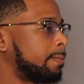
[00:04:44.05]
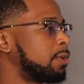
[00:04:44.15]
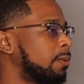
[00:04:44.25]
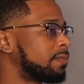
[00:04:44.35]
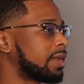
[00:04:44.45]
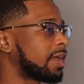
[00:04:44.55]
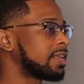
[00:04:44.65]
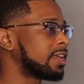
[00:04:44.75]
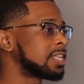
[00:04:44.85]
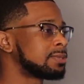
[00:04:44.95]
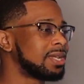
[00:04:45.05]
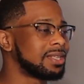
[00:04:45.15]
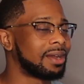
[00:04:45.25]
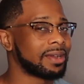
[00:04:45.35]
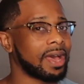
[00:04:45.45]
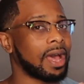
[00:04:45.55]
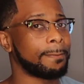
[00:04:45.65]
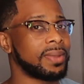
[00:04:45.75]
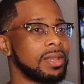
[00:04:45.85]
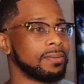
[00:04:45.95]
Boom, the Nike SB Dunk
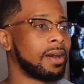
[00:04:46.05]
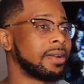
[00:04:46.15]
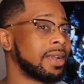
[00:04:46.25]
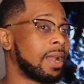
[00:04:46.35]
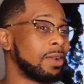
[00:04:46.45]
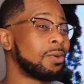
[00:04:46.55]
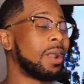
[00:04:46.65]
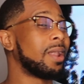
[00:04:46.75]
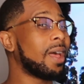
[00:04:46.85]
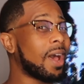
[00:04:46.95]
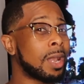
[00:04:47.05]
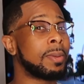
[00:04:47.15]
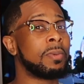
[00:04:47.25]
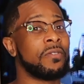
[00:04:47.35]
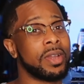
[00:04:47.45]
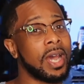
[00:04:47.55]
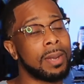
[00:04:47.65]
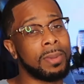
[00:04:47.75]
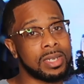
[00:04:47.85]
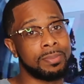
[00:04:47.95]
High P-Rod. And I know a lot of people
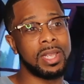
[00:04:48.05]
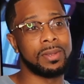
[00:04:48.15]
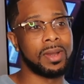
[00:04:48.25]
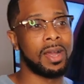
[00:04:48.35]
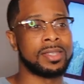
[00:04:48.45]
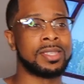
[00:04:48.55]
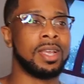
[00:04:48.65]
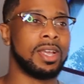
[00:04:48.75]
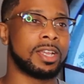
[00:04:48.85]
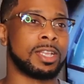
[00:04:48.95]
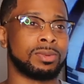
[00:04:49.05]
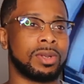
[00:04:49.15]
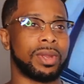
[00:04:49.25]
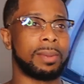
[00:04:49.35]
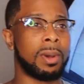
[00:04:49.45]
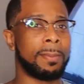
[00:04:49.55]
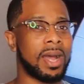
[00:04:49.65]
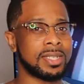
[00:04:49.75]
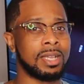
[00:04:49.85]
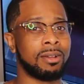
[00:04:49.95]
forgot about the P-Rods because when the Rainbow
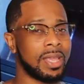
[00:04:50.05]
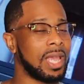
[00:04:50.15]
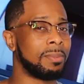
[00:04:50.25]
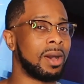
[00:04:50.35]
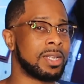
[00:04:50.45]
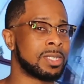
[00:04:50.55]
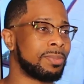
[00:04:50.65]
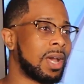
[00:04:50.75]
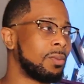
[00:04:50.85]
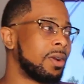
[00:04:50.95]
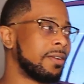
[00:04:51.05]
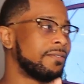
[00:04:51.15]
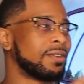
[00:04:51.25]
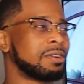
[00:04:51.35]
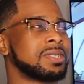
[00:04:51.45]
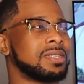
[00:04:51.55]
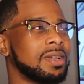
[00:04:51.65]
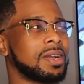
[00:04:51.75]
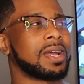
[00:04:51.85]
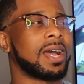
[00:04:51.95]
Box era came out, this is probably one of the first
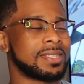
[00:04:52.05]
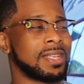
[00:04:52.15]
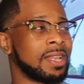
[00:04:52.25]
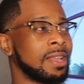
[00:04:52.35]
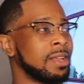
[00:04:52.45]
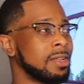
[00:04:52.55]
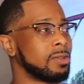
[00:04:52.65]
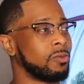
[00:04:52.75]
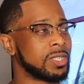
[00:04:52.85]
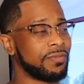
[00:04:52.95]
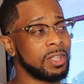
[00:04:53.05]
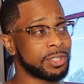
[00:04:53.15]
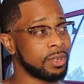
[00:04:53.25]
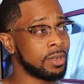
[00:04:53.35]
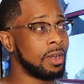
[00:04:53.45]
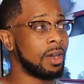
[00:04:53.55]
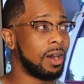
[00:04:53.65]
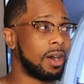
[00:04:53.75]
Dunk Highs that was featured.